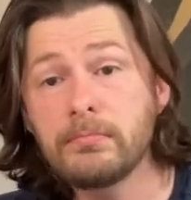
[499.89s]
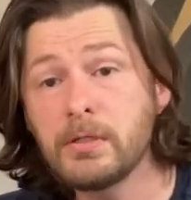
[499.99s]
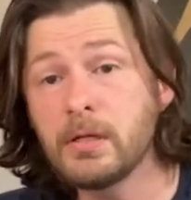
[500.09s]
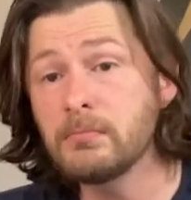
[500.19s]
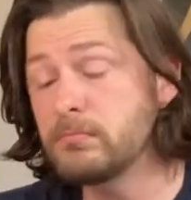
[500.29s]

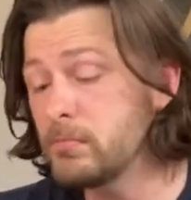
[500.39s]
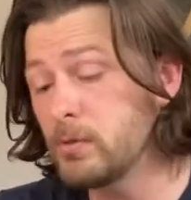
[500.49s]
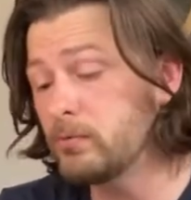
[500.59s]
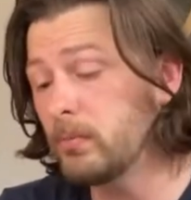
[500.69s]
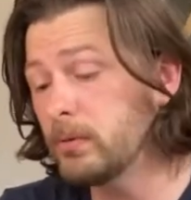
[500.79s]
you know, no
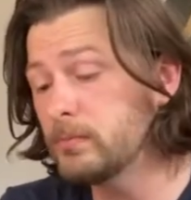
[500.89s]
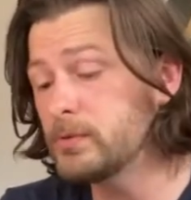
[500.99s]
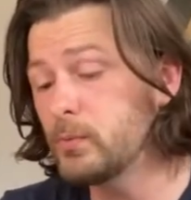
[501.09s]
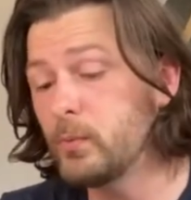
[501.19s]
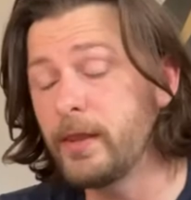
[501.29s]

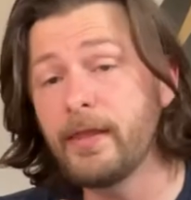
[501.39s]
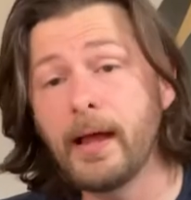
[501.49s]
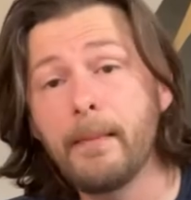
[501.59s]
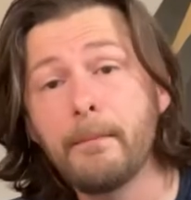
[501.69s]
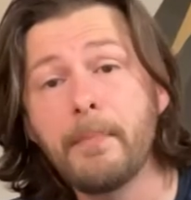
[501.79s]
problems with that.